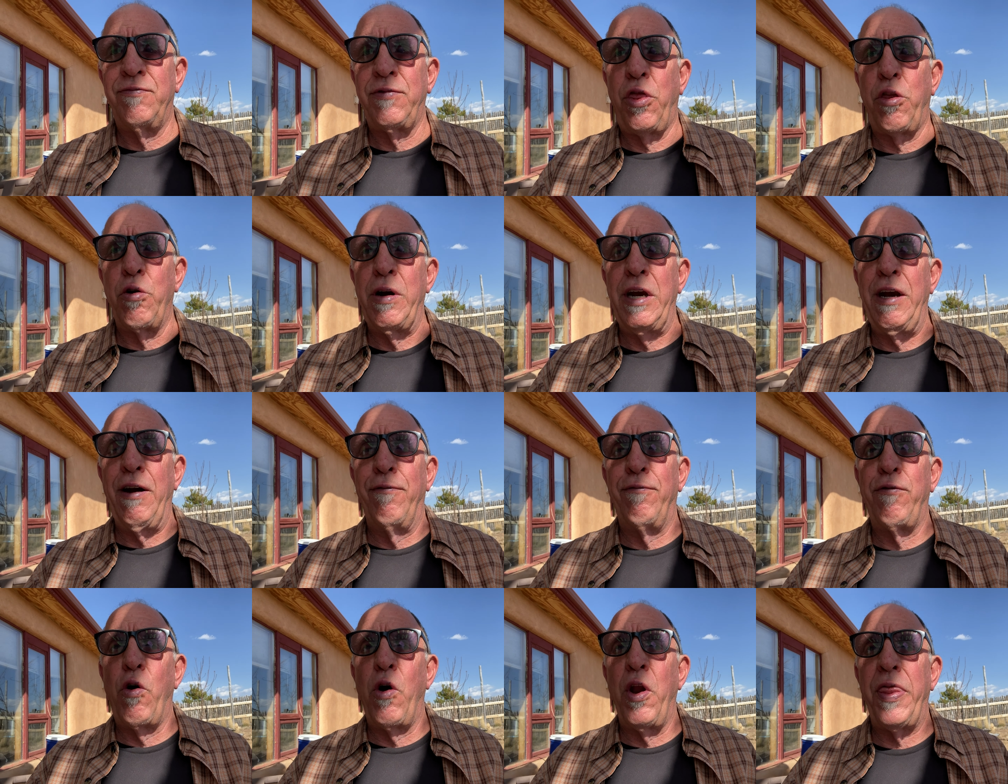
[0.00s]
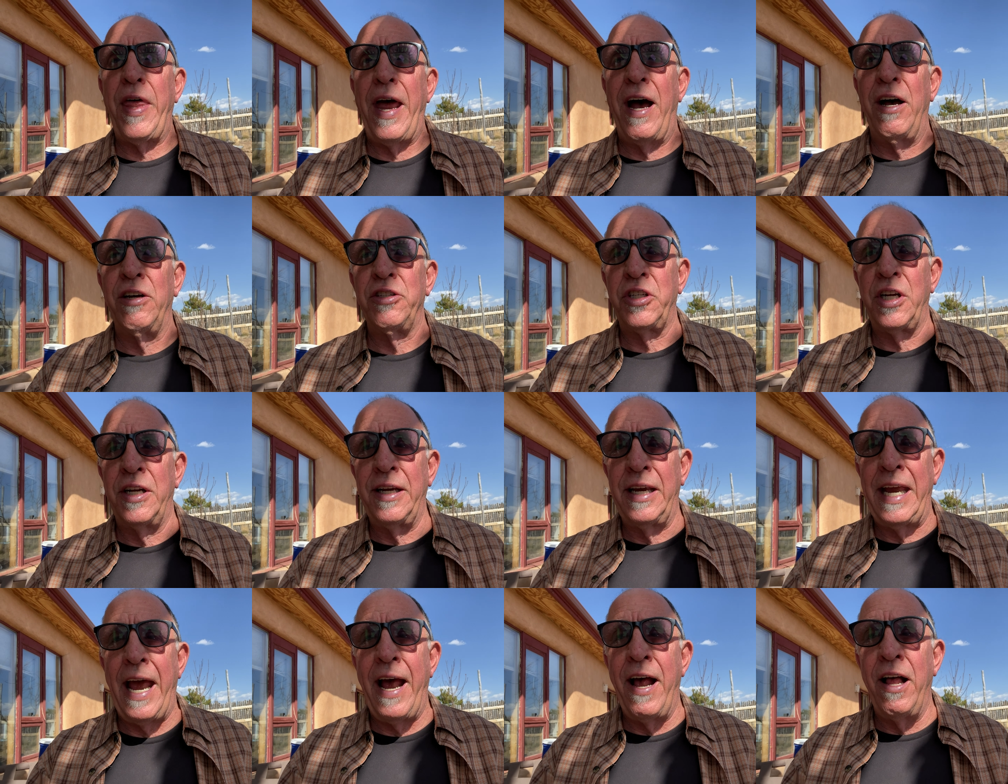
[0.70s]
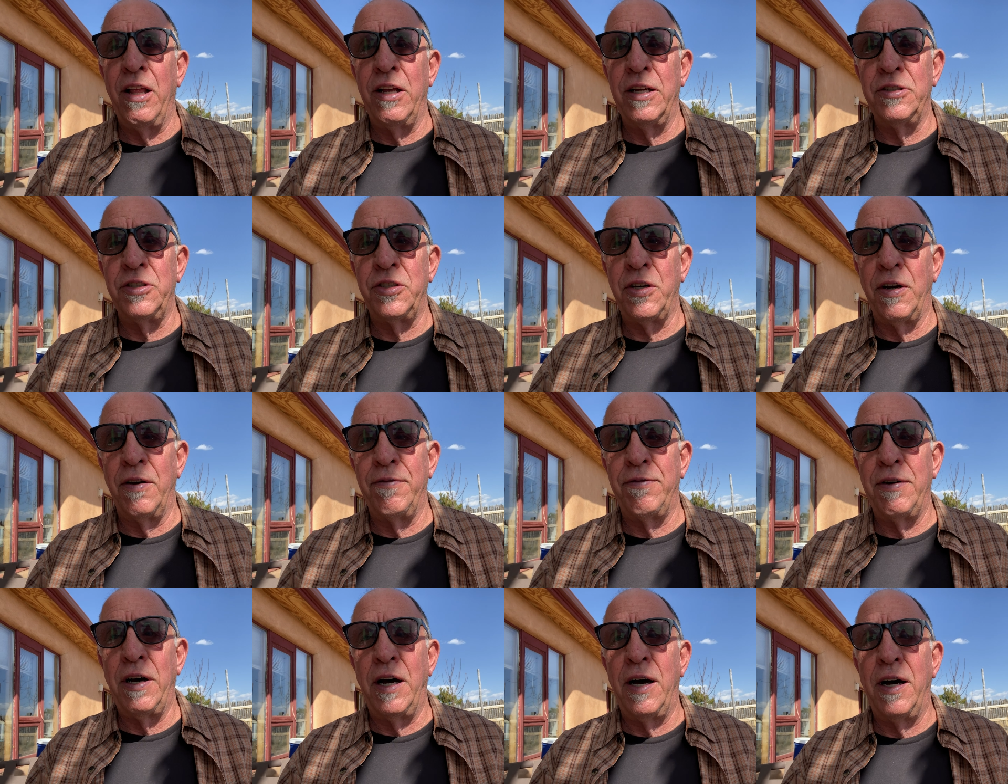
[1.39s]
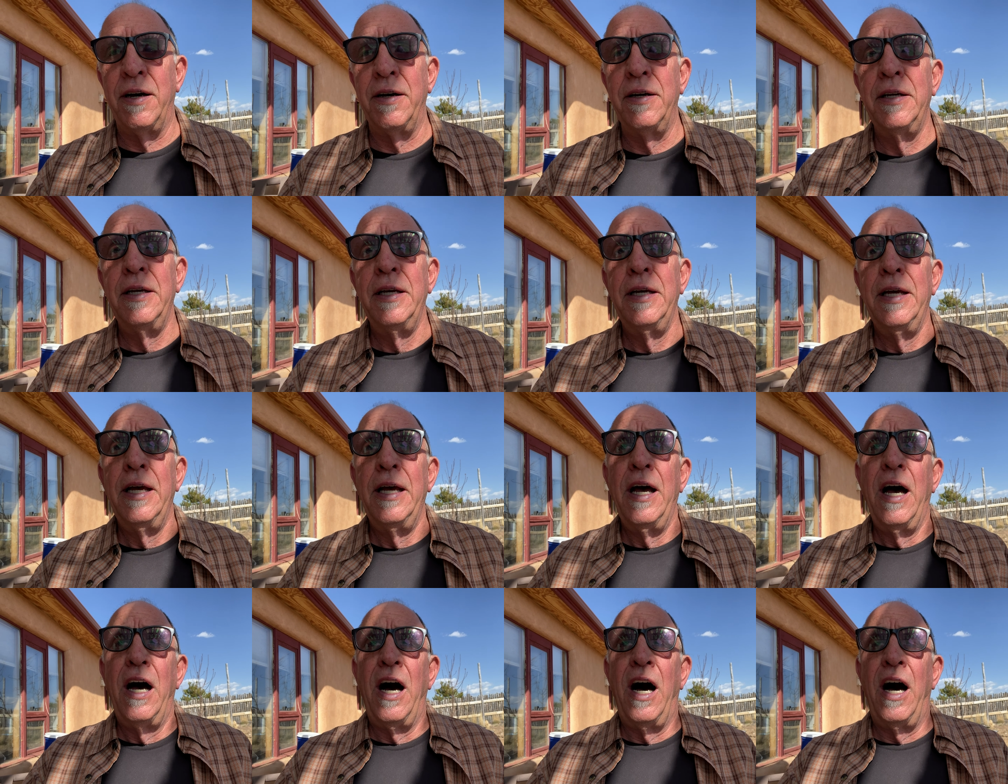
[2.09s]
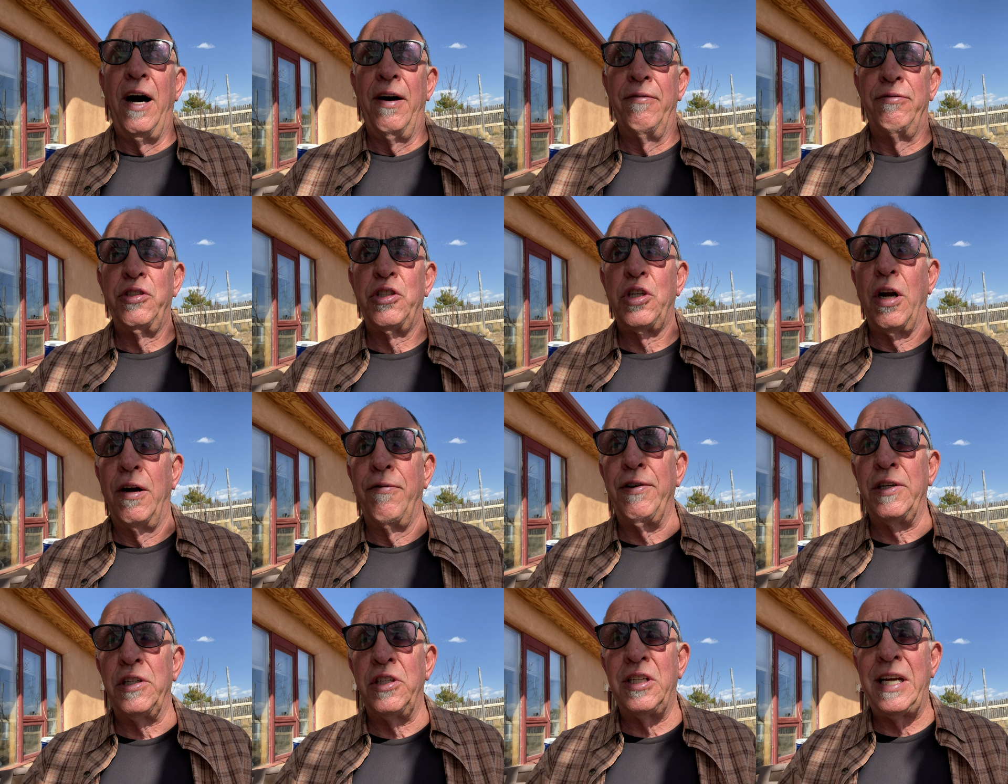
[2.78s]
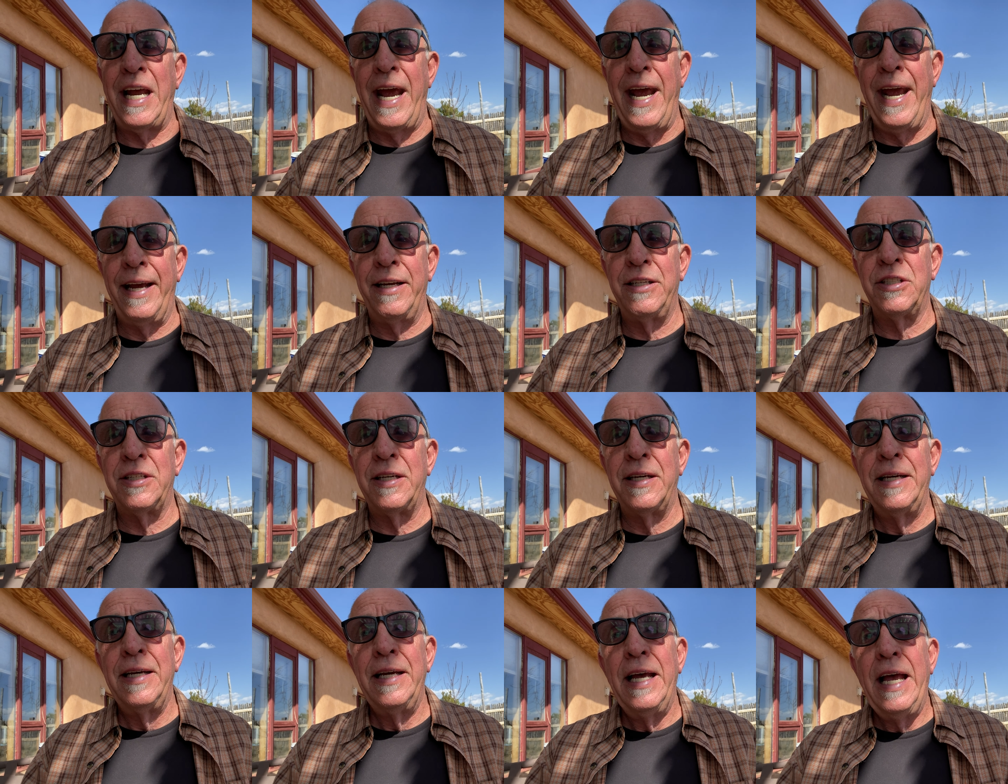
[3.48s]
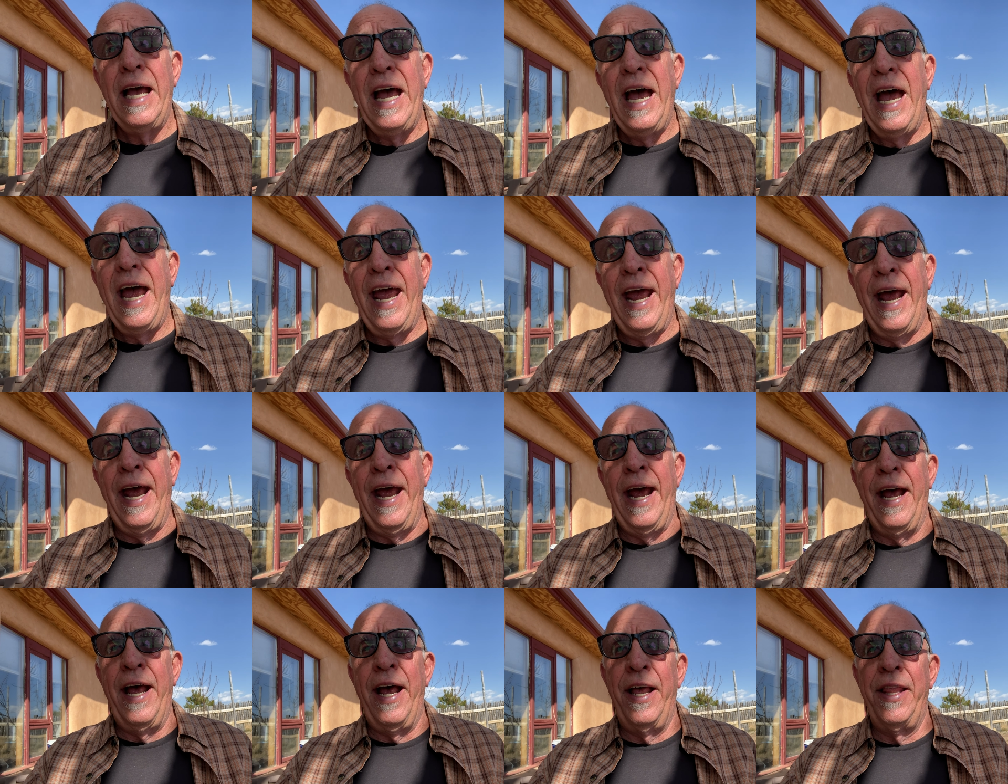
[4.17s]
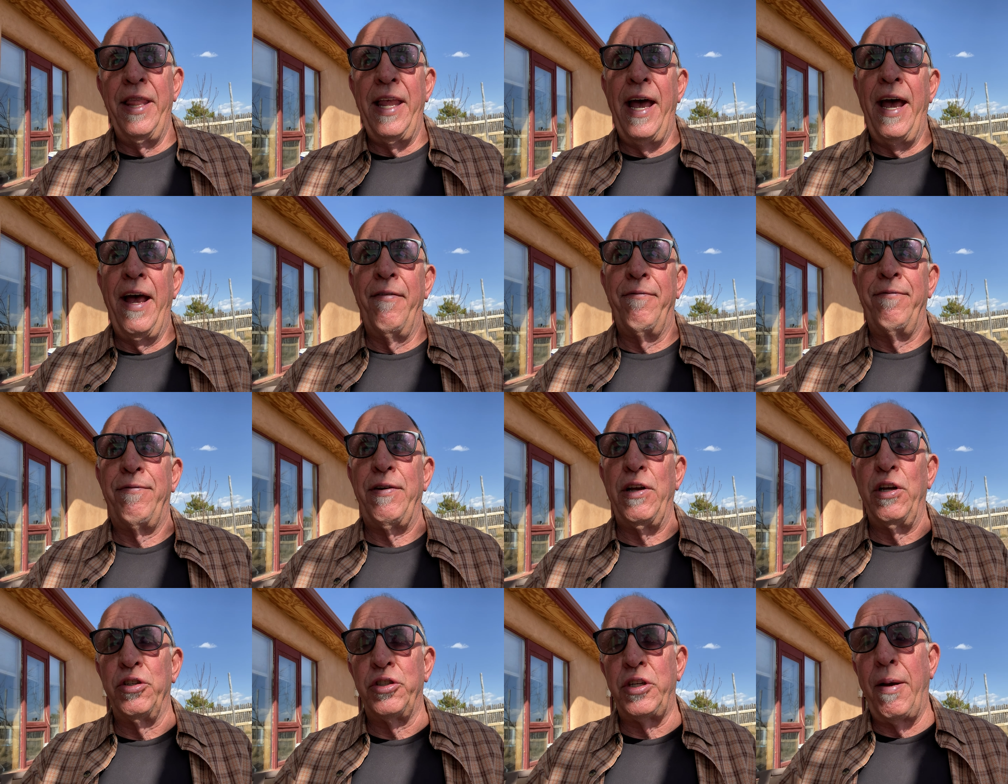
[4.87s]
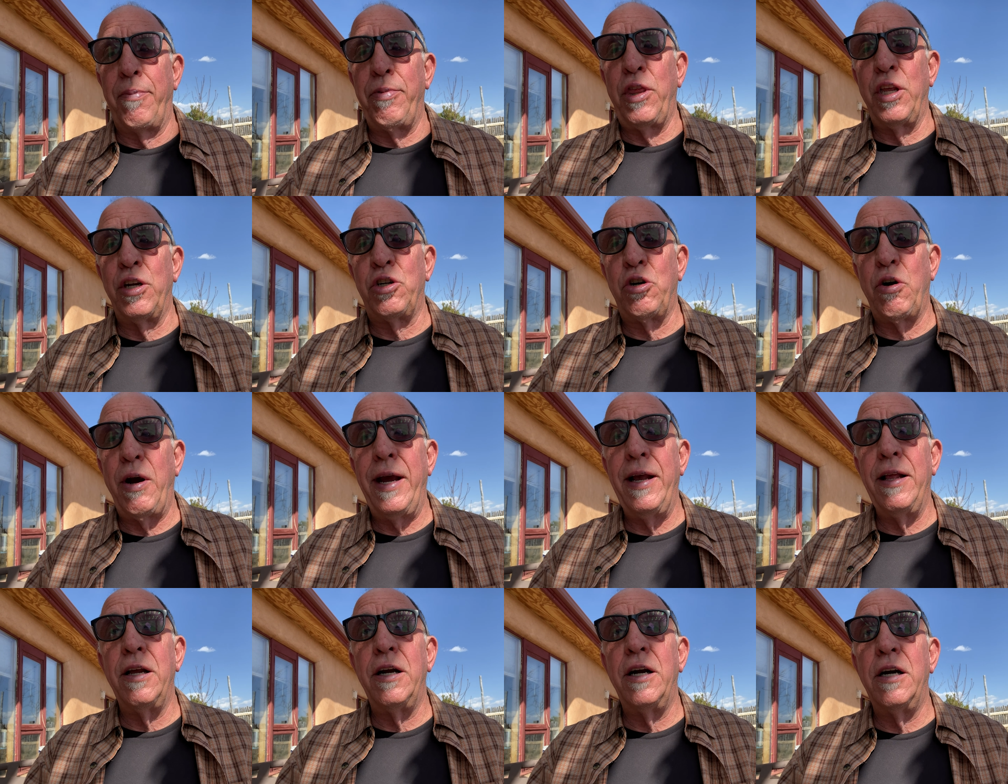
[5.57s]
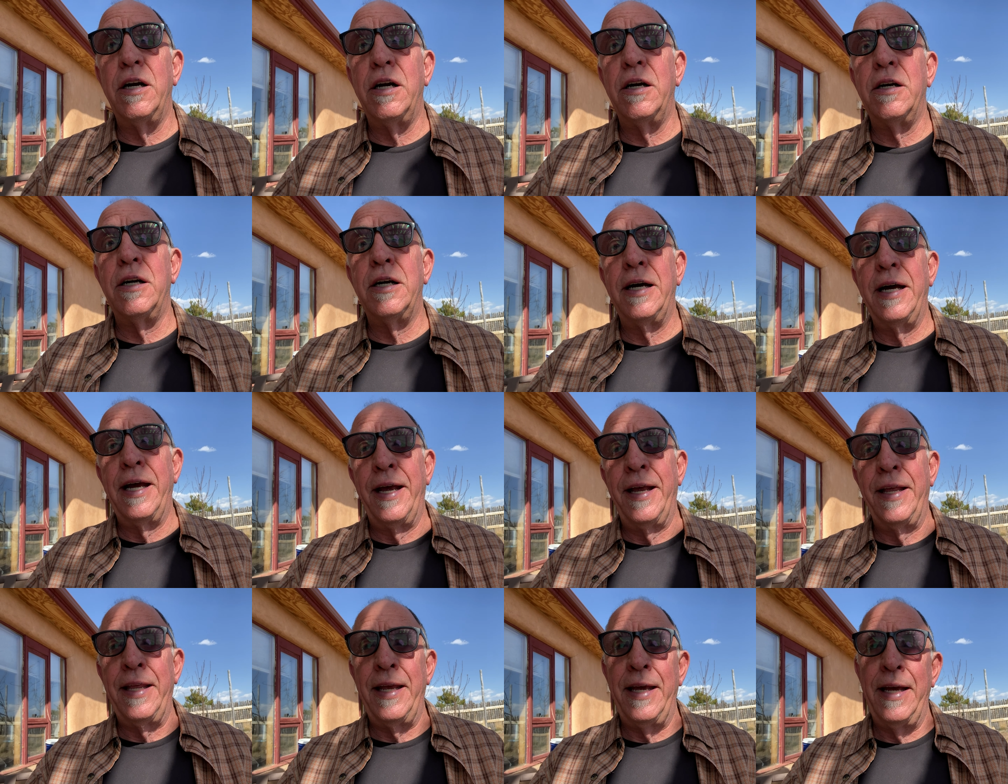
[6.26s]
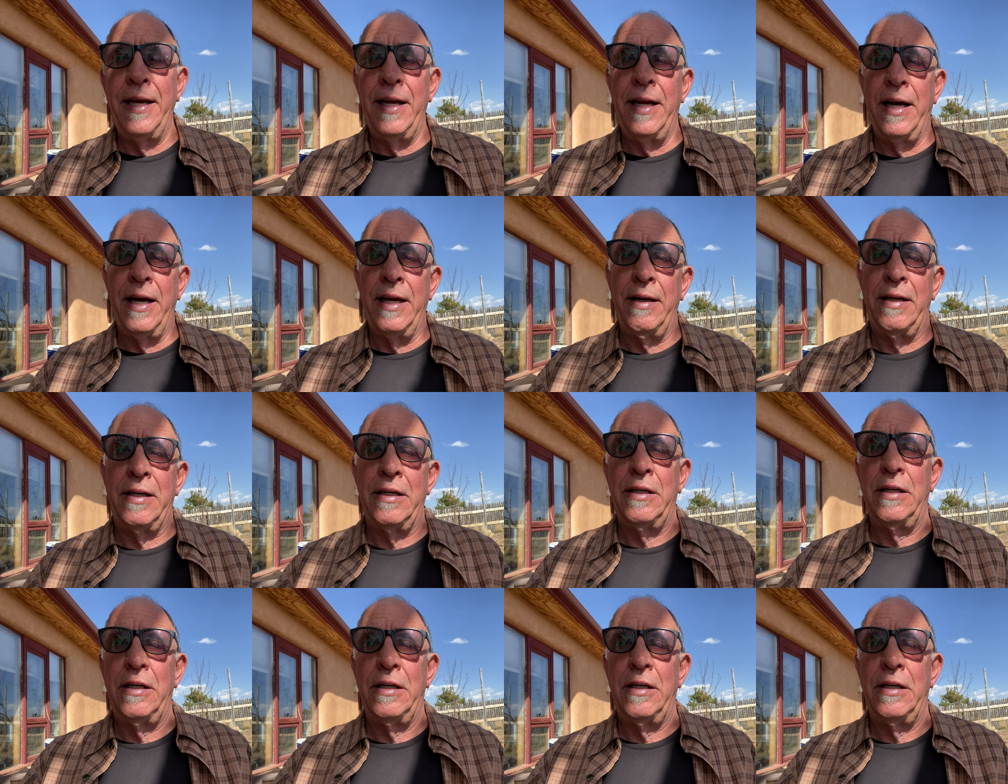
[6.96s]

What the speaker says: 3 or 4,000 gallons of surface tanks, and that fills up the trailer, and then